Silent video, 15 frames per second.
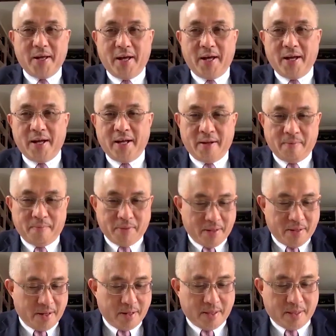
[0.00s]

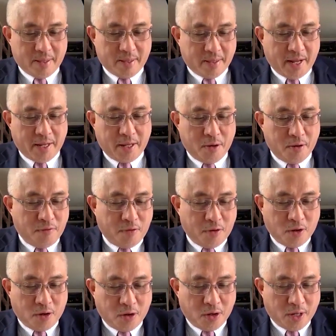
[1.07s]
Thank you
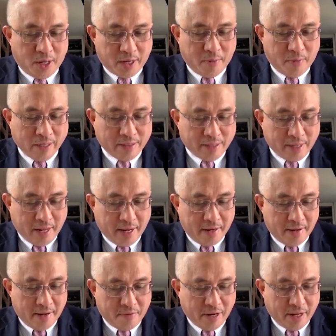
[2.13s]
for once
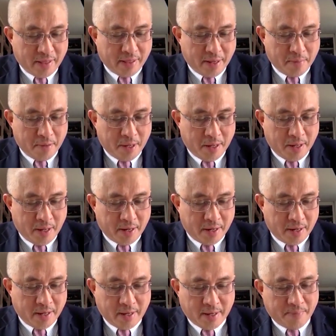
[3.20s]
again inviting me
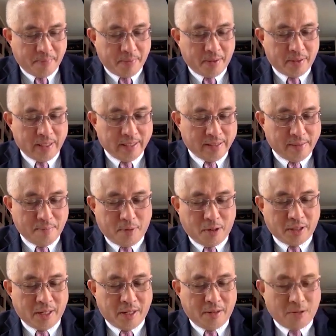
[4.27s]
and on this
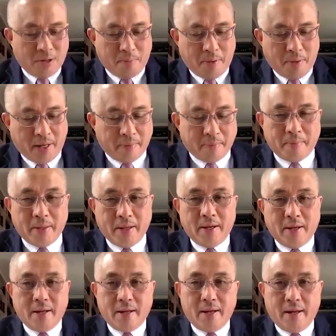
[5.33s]
important topic.
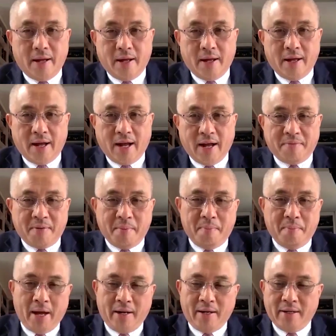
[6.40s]
I
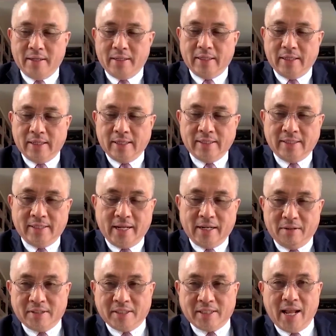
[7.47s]
prepared a
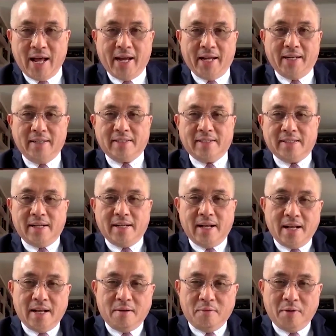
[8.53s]
set of slides,
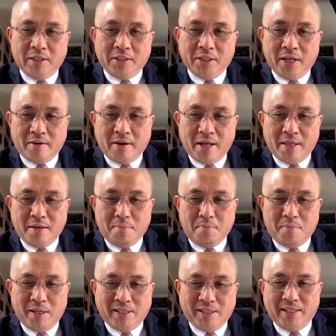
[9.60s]
which are rather
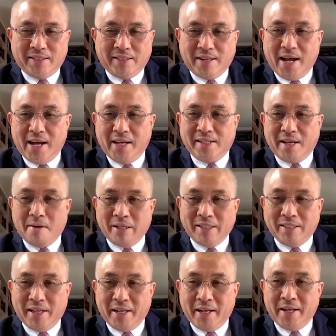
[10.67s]
busy slides, I
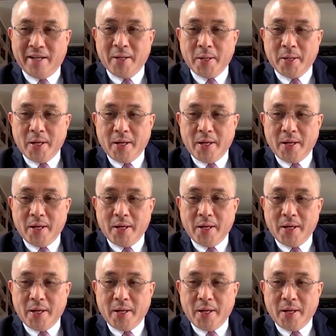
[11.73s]
must say,